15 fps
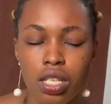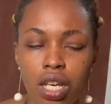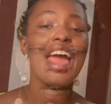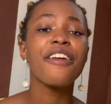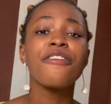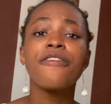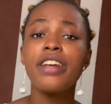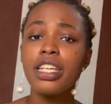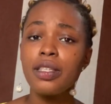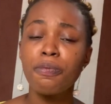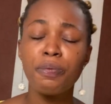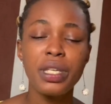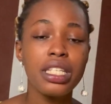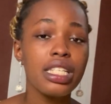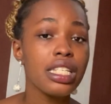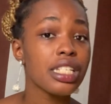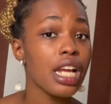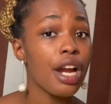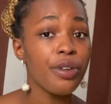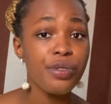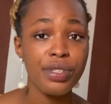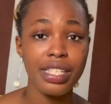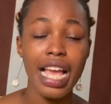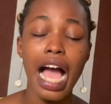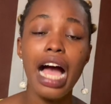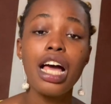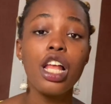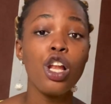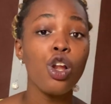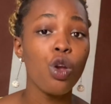I read B.D. Charuzia
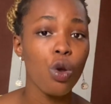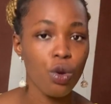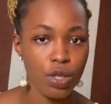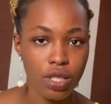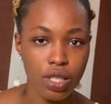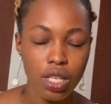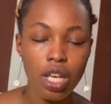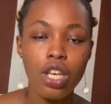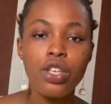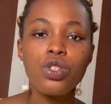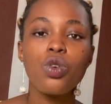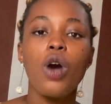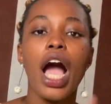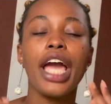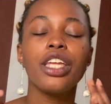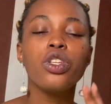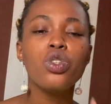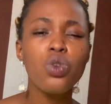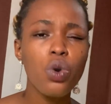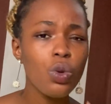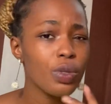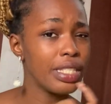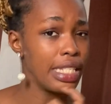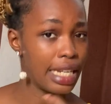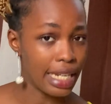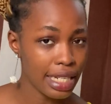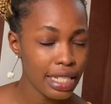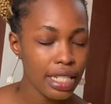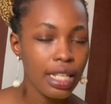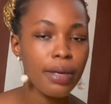a lot, so I know
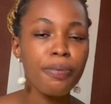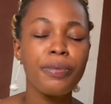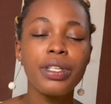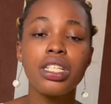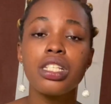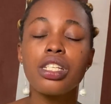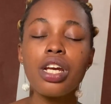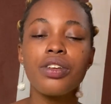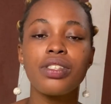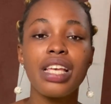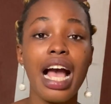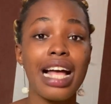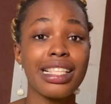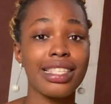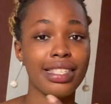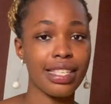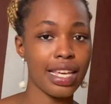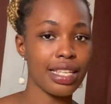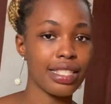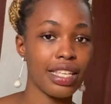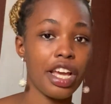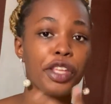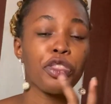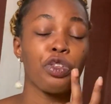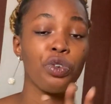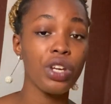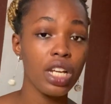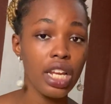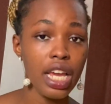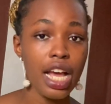then B.D. Charuzia had said there are
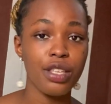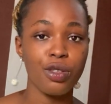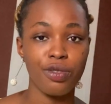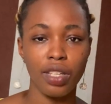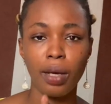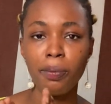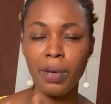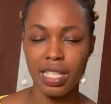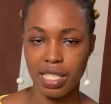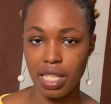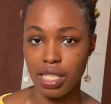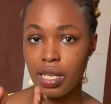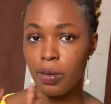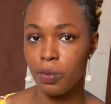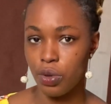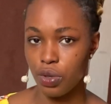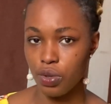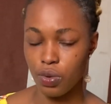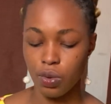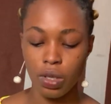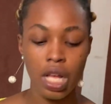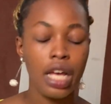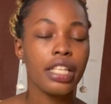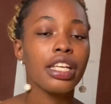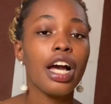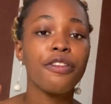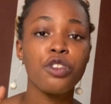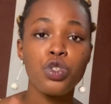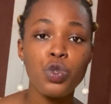three layers of that masseter muscle. You have the